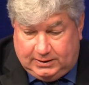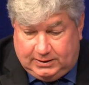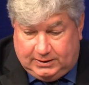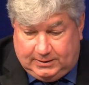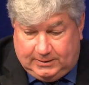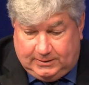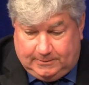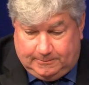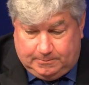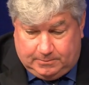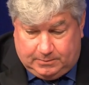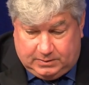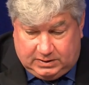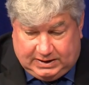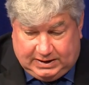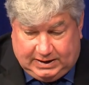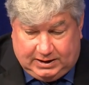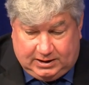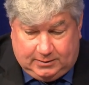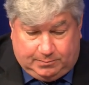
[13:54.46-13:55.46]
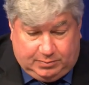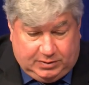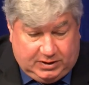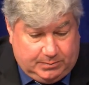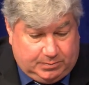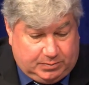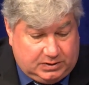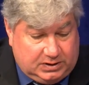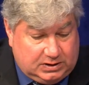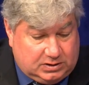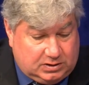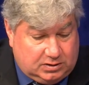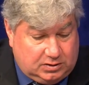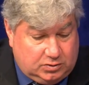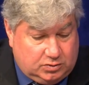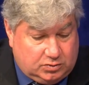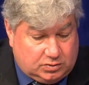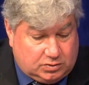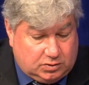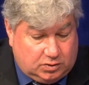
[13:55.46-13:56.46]
Yes, it Getting is. people into
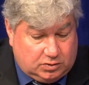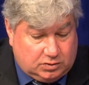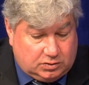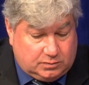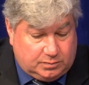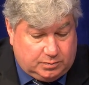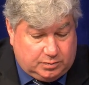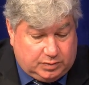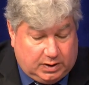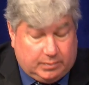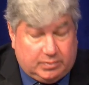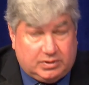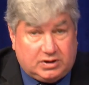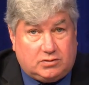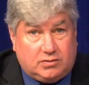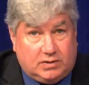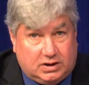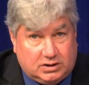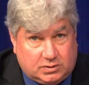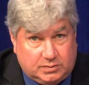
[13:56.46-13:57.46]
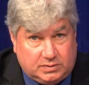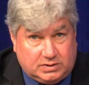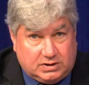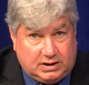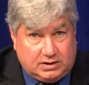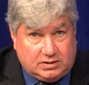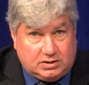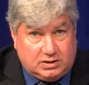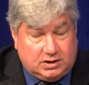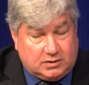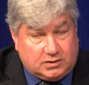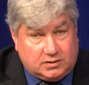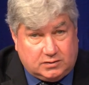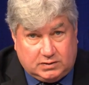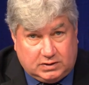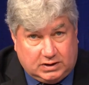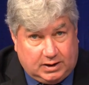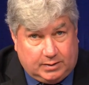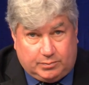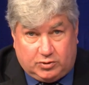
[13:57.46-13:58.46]
use those public transportation
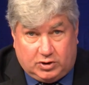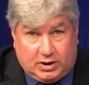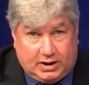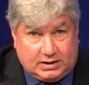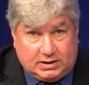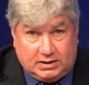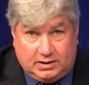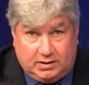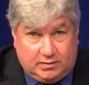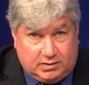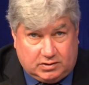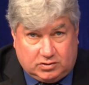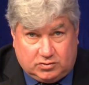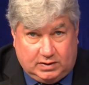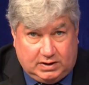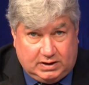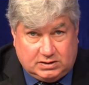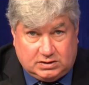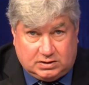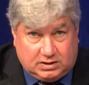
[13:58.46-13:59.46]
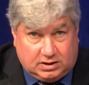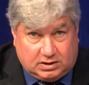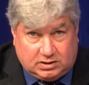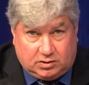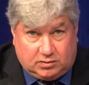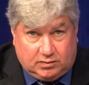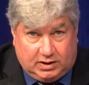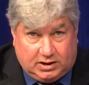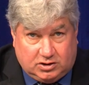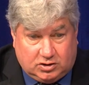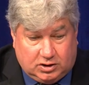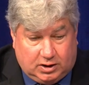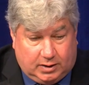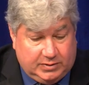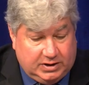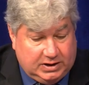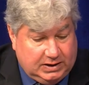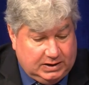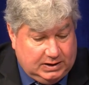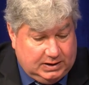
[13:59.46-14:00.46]
issues. Now Brockton Area Transit does a great
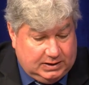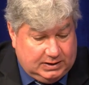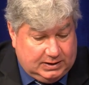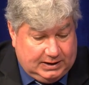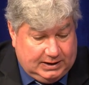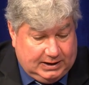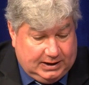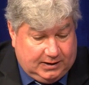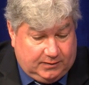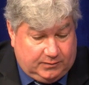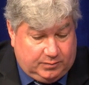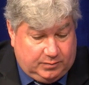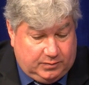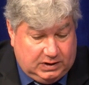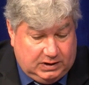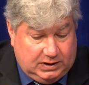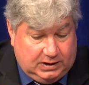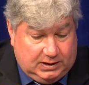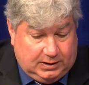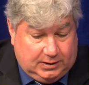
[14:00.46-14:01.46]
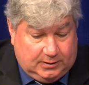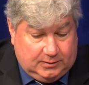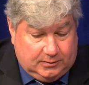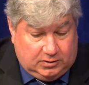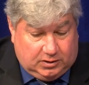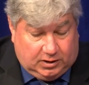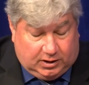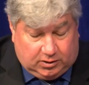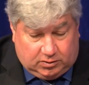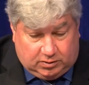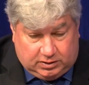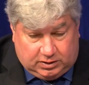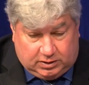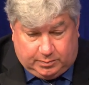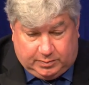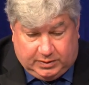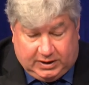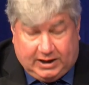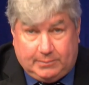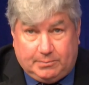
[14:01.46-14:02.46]
job. They have uh, not only the
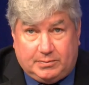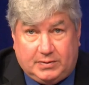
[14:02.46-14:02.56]
BAT